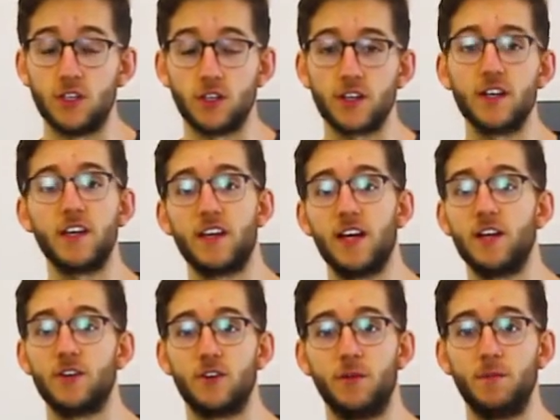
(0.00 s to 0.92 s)
you're gonna
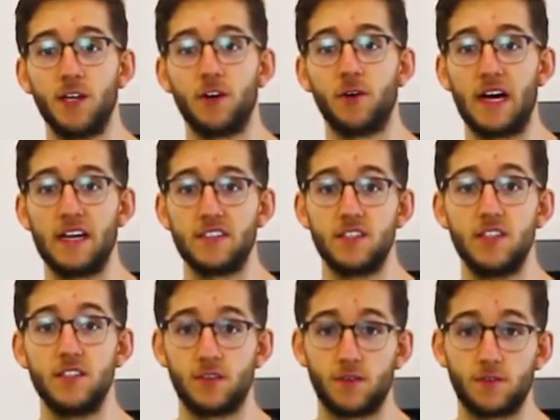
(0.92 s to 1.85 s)
get your amino
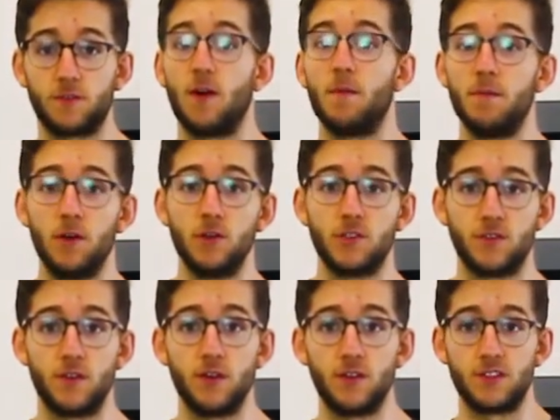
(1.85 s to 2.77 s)
acids from those
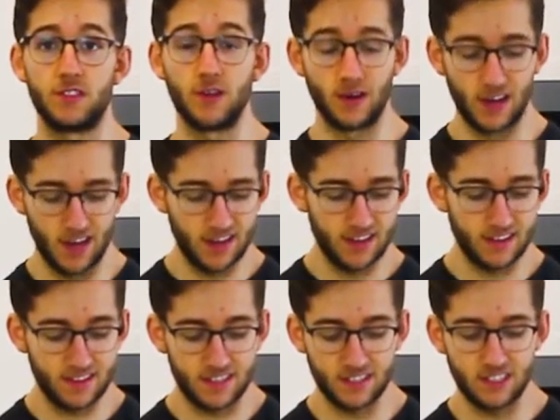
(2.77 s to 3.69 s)
foods. So
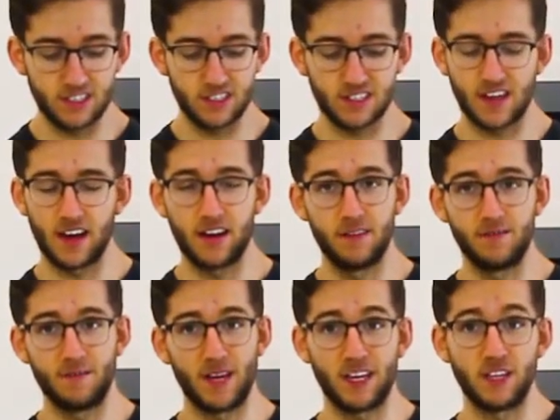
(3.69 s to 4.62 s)
this is just kind
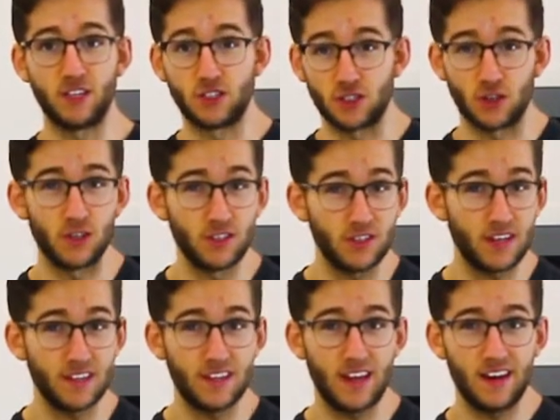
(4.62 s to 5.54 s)
of making sure you
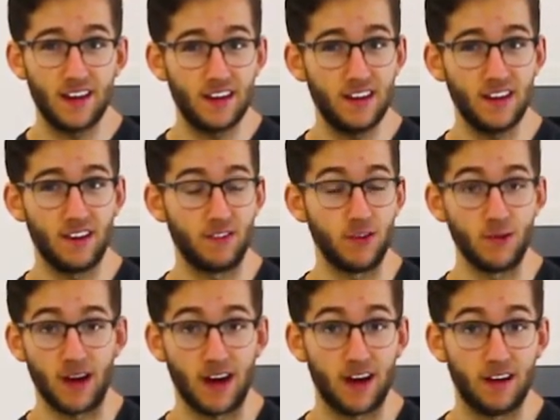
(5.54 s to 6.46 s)
get that in if
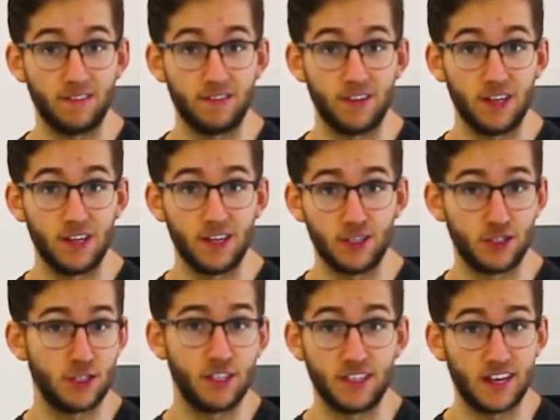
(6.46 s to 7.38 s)
you have a
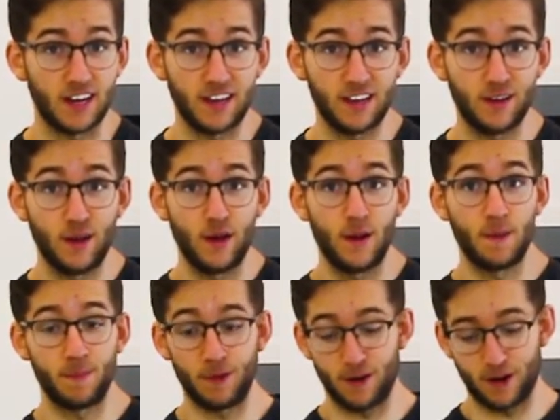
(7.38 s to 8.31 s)
shitty diet.
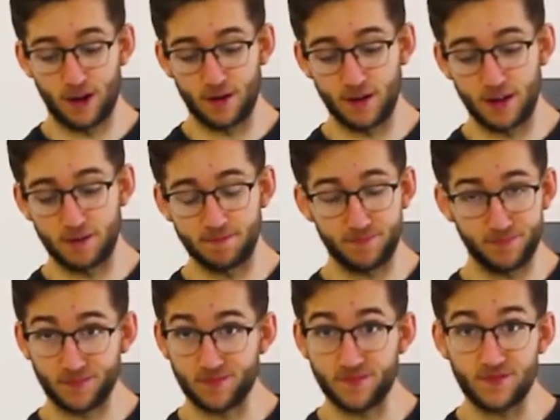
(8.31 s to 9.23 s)
But I mean,
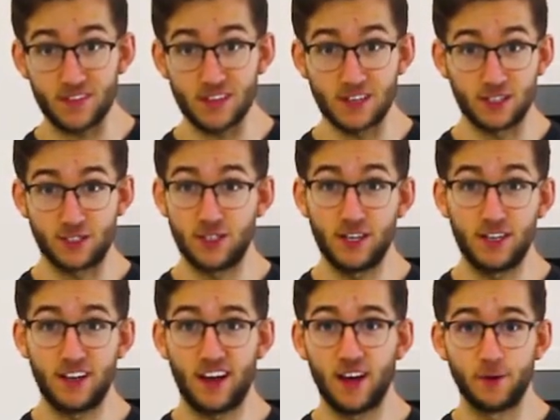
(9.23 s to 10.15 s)
a
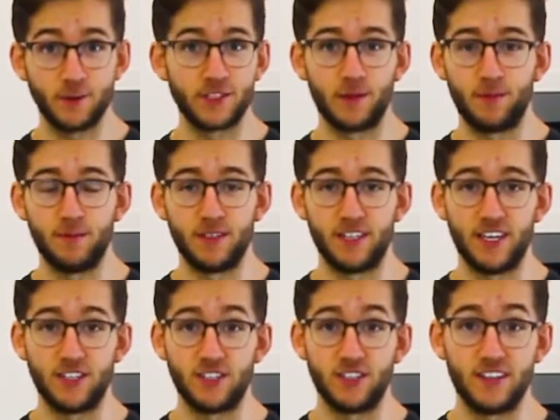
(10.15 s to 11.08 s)
shitty diet with
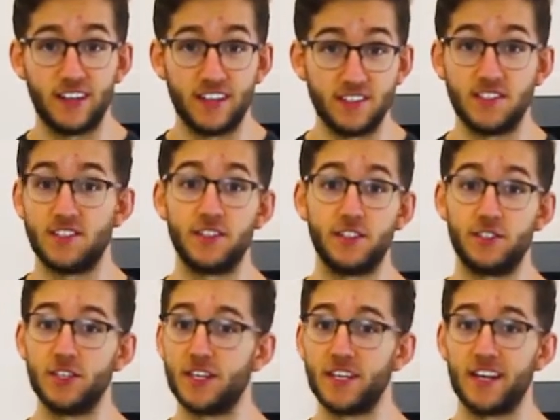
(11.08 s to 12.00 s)
supplementation is still
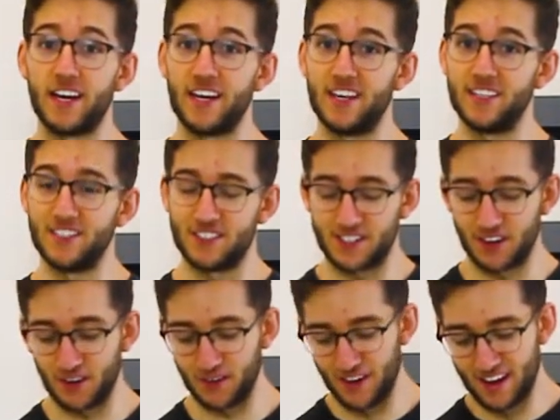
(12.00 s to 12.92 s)
a shitty diet.
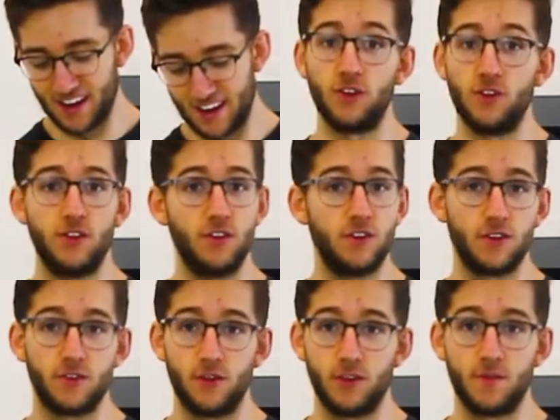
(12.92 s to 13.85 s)
So you can
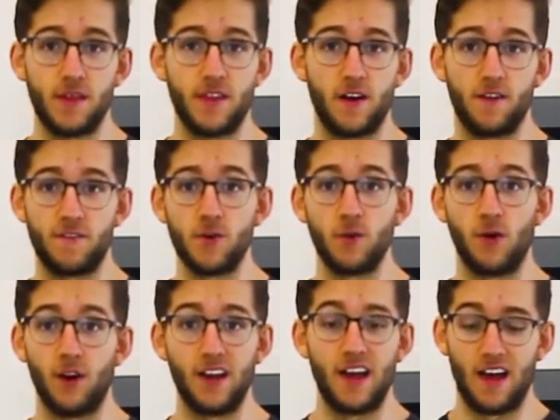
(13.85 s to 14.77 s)
throw them in there if you
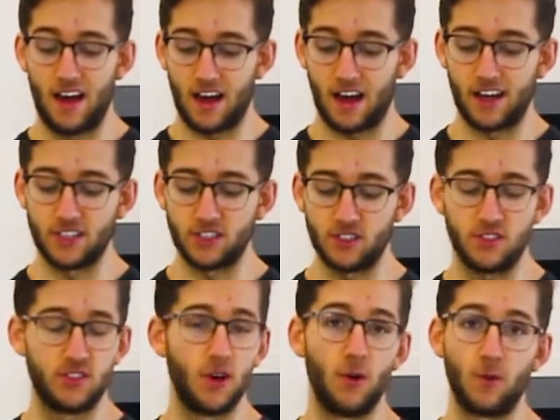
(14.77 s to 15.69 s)
want. I
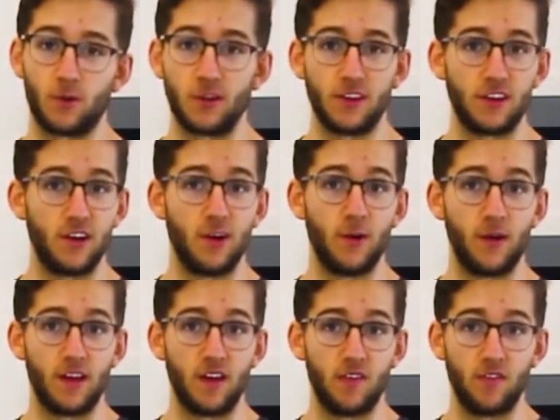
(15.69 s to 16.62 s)
just don't really
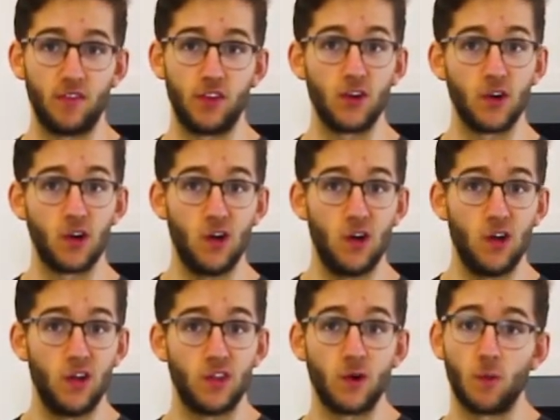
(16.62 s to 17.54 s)
know if they're
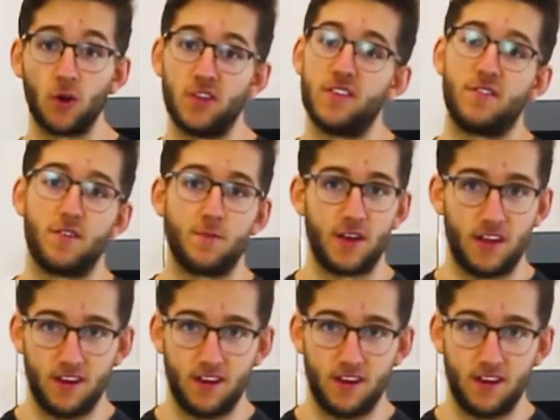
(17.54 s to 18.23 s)
worth it for me.